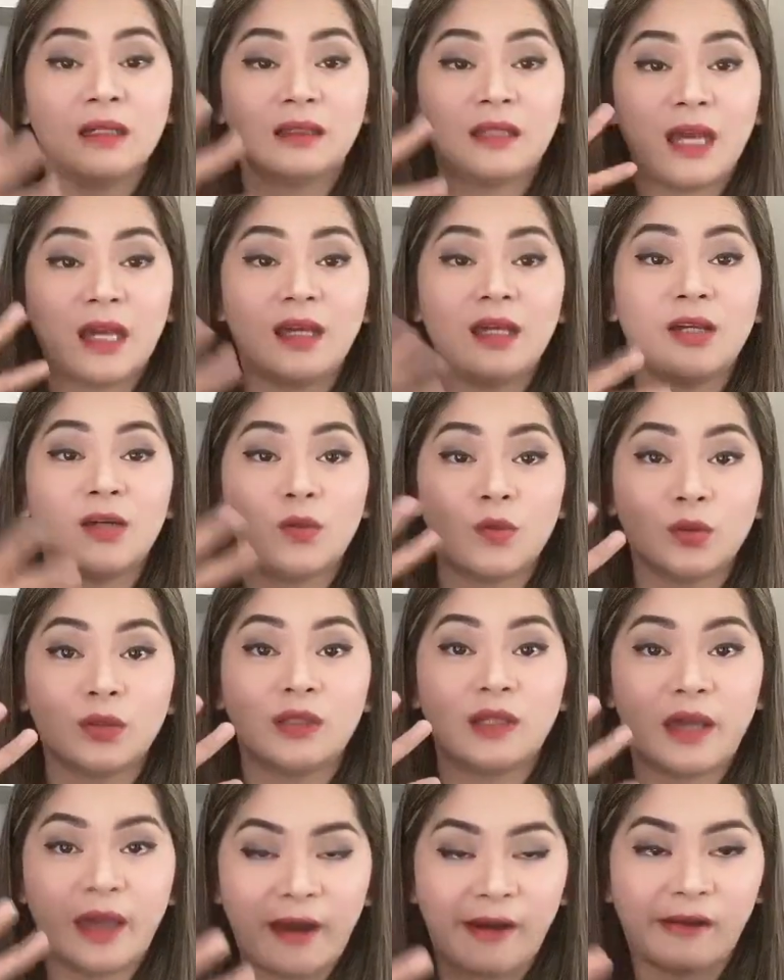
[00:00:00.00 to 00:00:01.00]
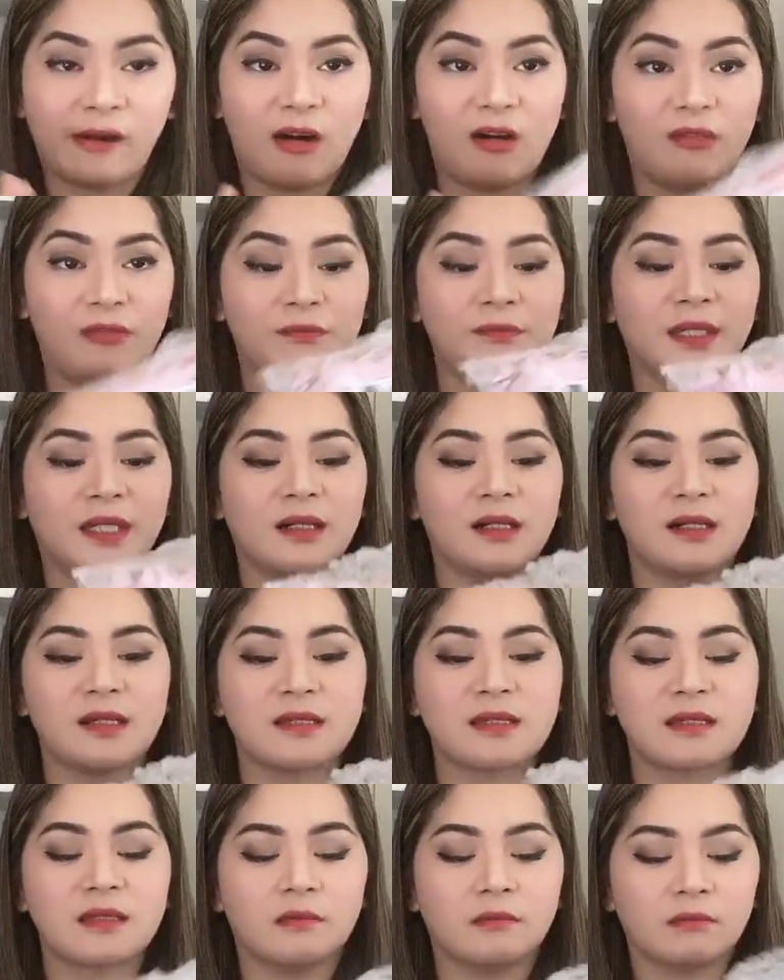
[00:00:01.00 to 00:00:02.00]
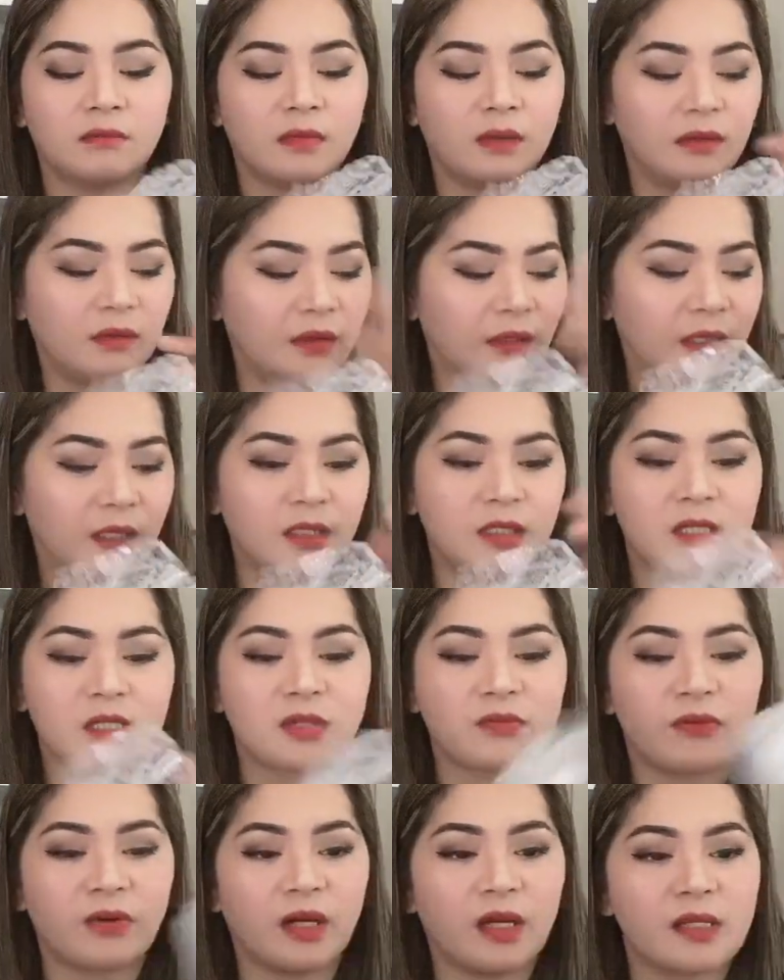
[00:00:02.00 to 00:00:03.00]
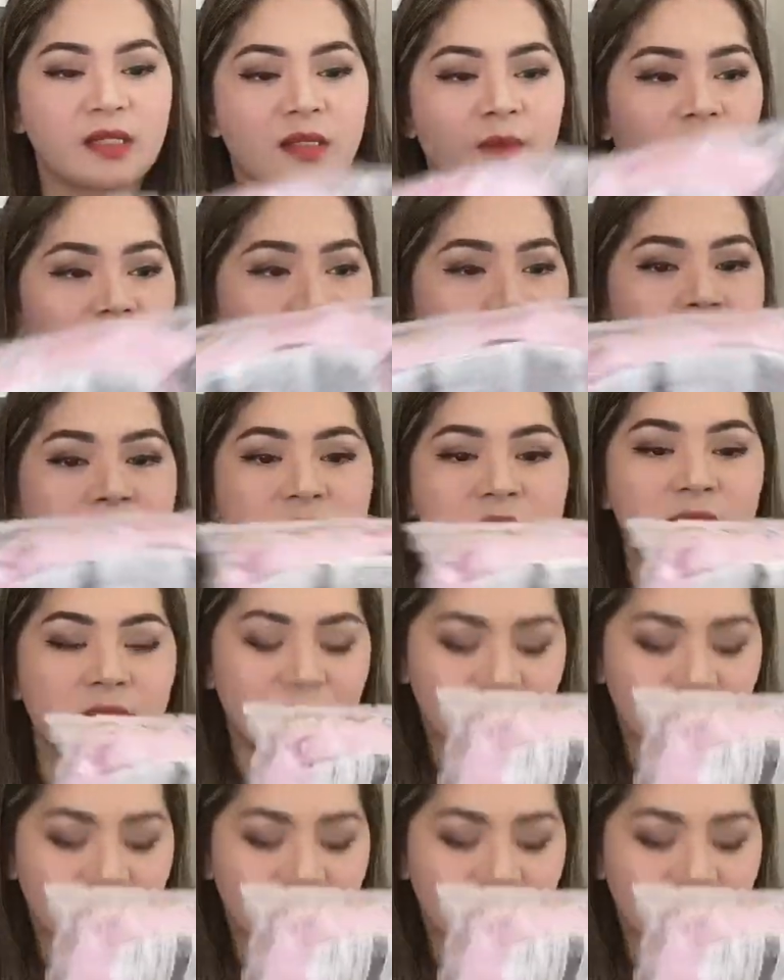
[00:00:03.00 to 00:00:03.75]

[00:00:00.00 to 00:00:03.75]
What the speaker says: Taking good care of, because I just forget sometimes.